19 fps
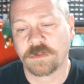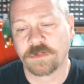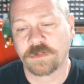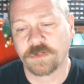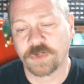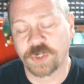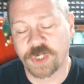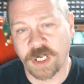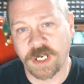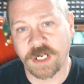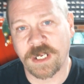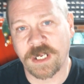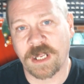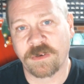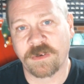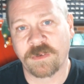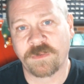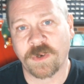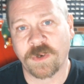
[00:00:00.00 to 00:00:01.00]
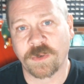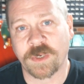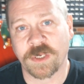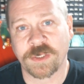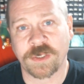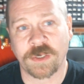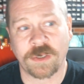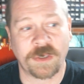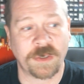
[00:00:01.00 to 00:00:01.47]
shut it down to
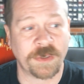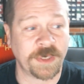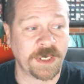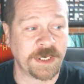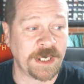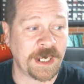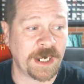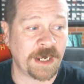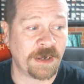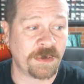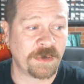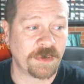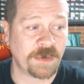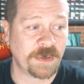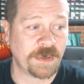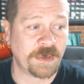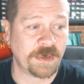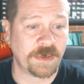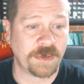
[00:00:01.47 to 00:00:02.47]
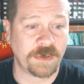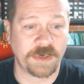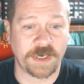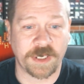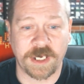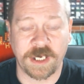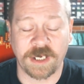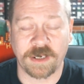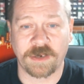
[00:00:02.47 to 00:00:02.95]
focus on now.
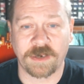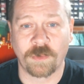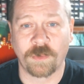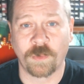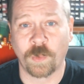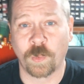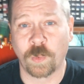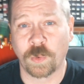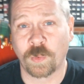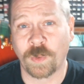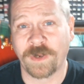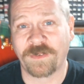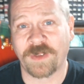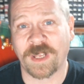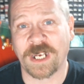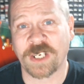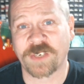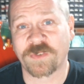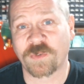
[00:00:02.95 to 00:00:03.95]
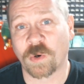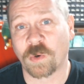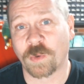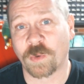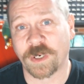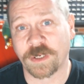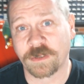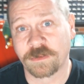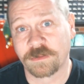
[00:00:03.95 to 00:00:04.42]
We flash
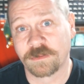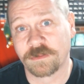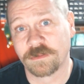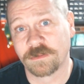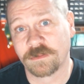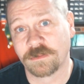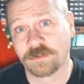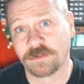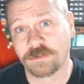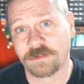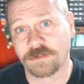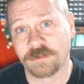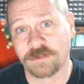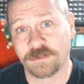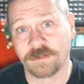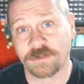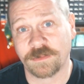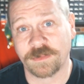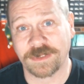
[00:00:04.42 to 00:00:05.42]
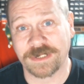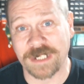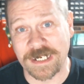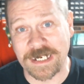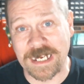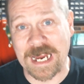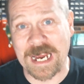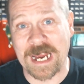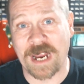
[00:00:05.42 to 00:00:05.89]
forward to
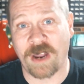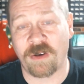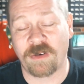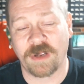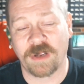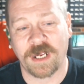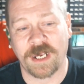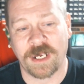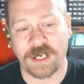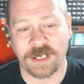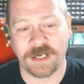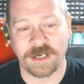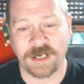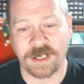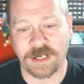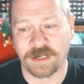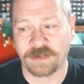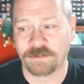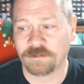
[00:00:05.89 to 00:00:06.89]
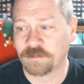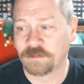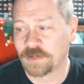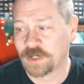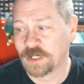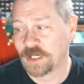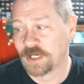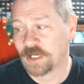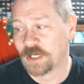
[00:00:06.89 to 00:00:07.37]
now, and I
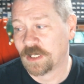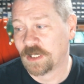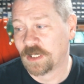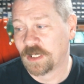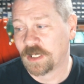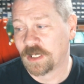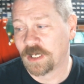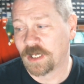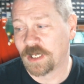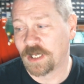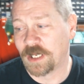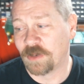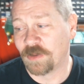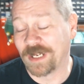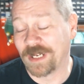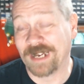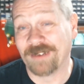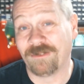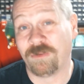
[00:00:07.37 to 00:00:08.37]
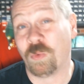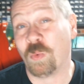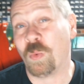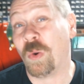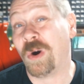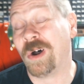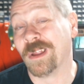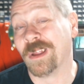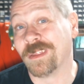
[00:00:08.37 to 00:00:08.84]
only have
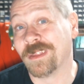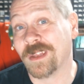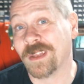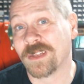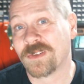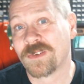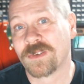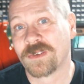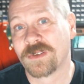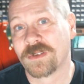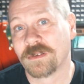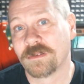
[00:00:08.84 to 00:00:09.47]
one that's